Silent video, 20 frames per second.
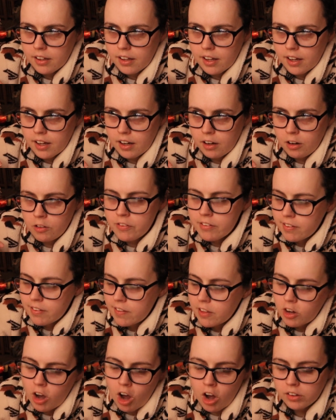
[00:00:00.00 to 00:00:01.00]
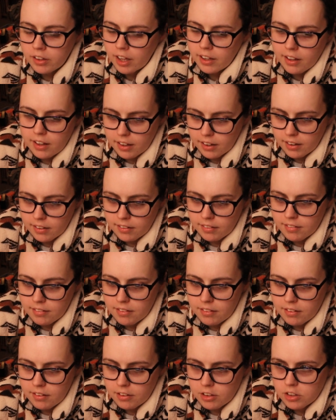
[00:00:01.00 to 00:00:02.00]
obviously they can't, like,
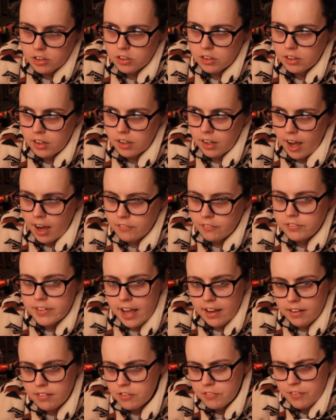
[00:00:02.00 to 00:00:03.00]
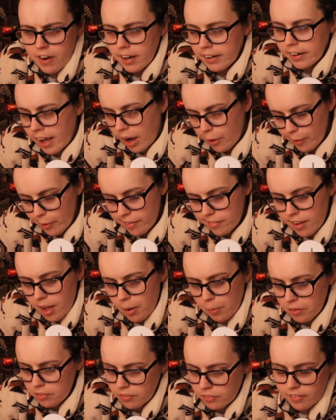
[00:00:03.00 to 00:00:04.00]
have Dexter find out it's him,
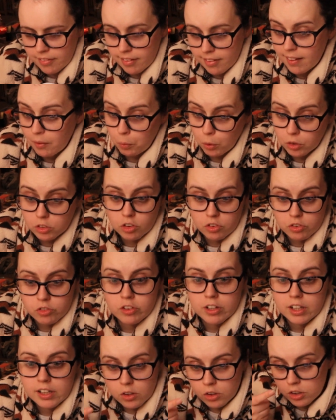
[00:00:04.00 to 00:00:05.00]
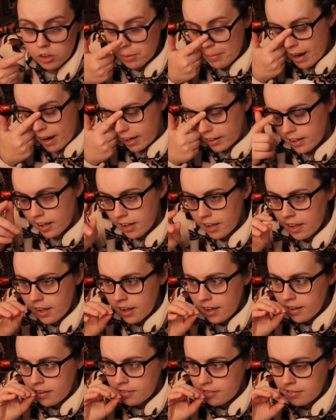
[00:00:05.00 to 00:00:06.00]
because obviously that would just really undermine
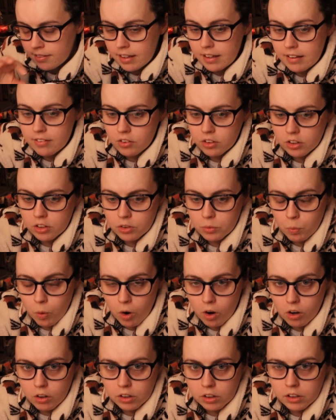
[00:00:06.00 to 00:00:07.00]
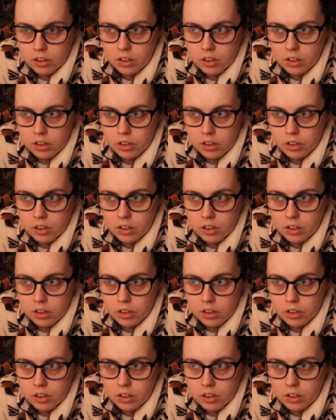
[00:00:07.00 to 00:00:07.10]
season 1.